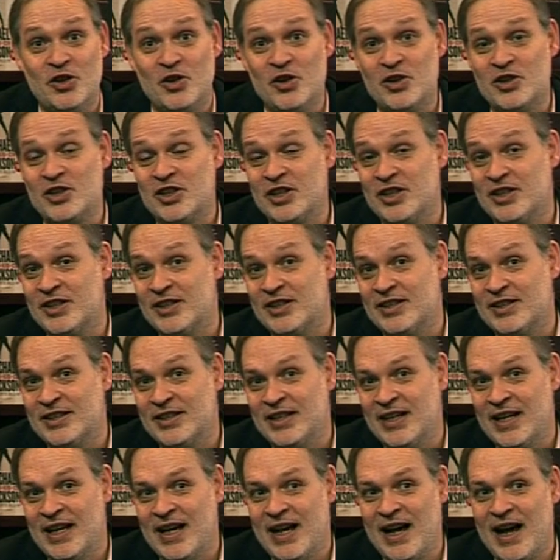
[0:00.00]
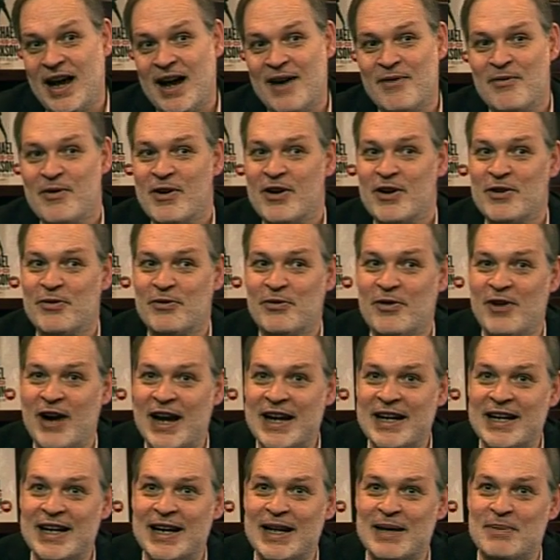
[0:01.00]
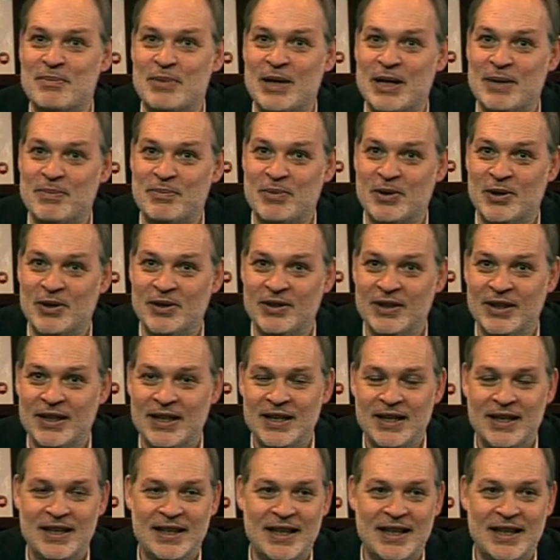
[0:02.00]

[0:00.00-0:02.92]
Georgians are very friendly people.